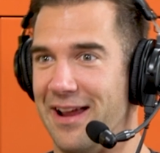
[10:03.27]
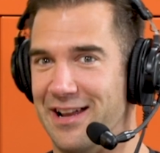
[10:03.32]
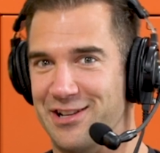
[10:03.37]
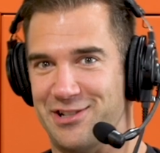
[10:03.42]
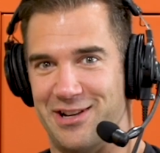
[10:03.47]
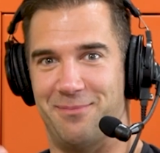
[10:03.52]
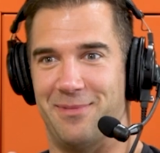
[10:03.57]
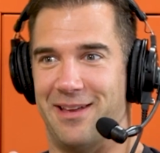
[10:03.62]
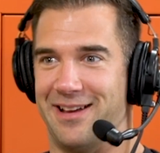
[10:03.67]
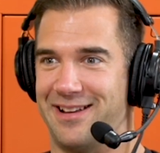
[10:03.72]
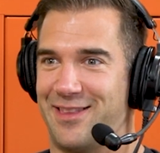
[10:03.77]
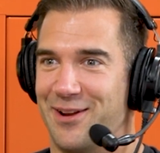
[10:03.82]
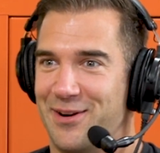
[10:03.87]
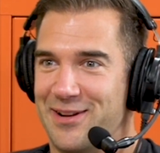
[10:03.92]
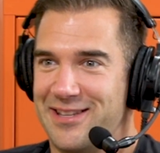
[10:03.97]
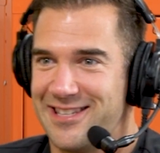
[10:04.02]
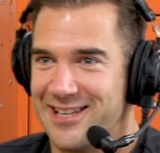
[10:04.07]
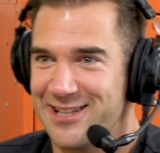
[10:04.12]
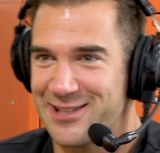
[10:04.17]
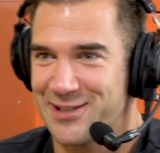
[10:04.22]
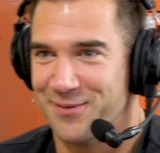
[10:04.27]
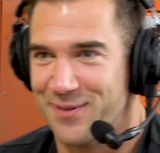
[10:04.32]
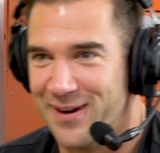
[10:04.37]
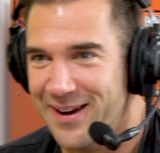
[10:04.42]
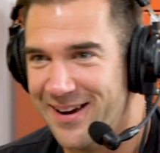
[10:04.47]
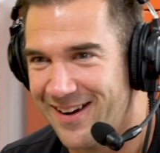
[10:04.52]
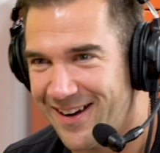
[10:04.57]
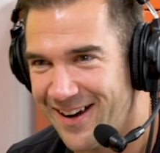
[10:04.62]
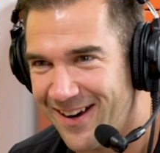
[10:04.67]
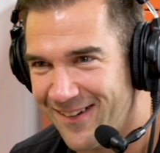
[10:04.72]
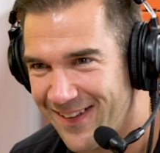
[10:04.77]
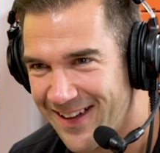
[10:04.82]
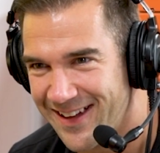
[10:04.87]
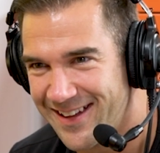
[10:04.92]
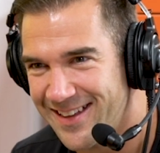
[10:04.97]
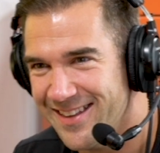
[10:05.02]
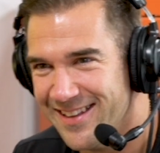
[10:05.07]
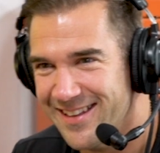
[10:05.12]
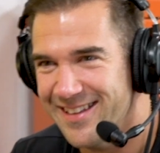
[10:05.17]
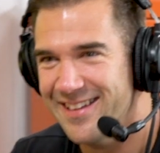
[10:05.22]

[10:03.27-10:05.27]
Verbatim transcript: age, I'm like thirty-six over here. Well,